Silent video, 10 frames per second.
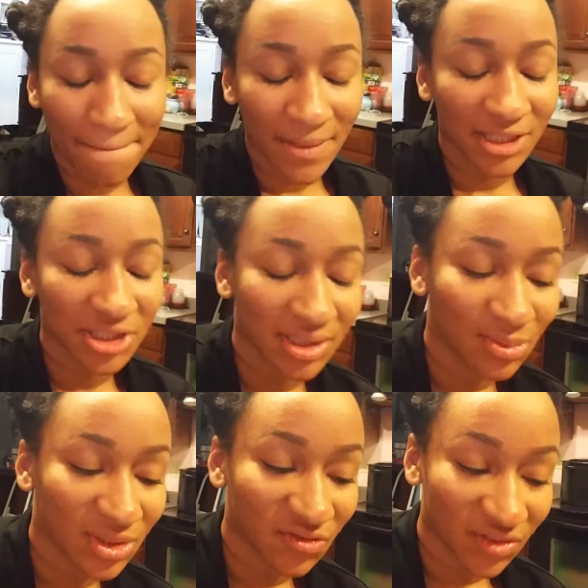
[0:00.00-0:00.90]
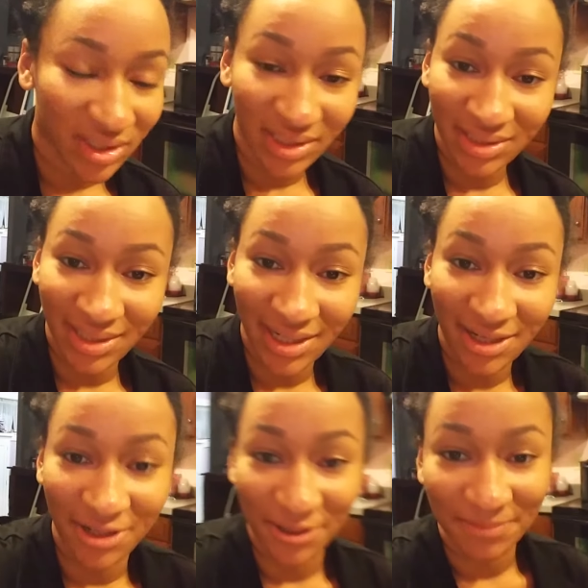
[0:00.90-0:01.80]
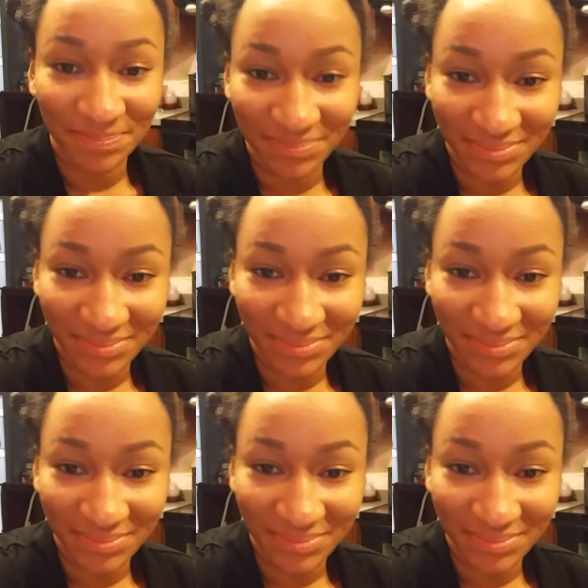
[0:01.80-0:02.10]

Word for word: that shit was funny as hell.